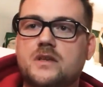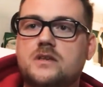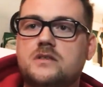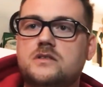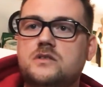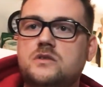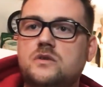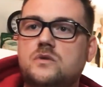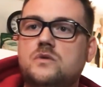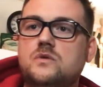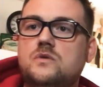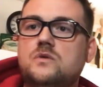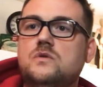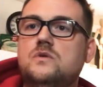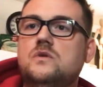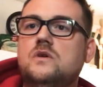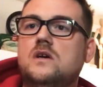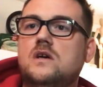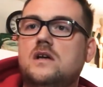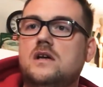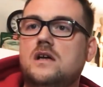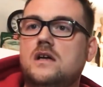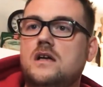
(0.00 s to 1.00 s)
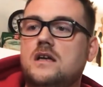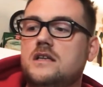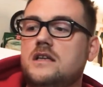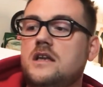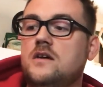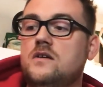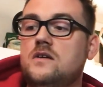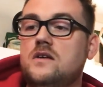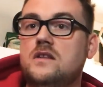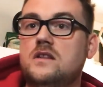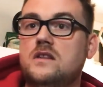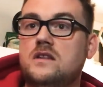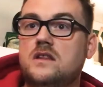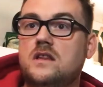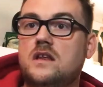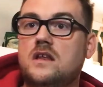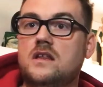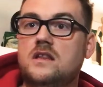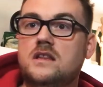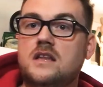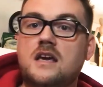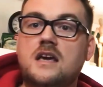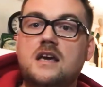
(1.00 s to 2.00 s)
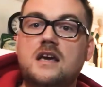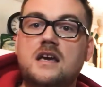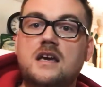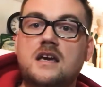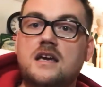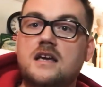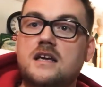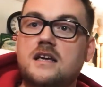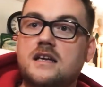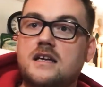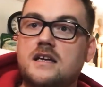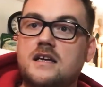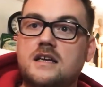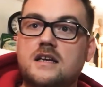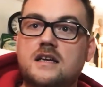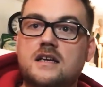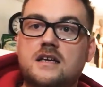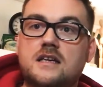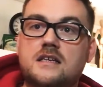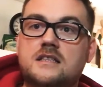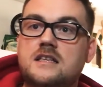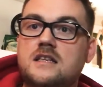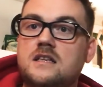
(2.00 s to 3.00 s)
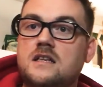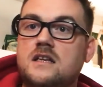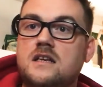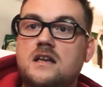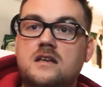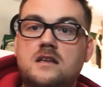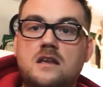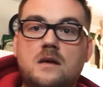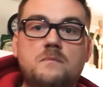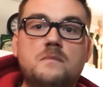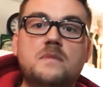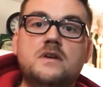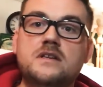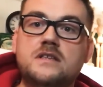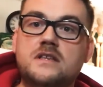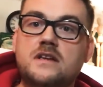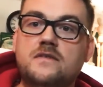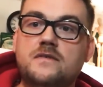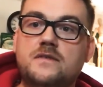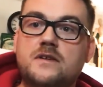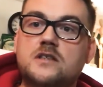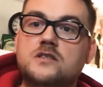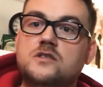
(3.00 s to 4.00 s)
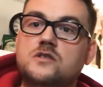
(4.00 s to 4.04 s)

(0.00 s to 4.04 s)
So, now, they deal in a number of different...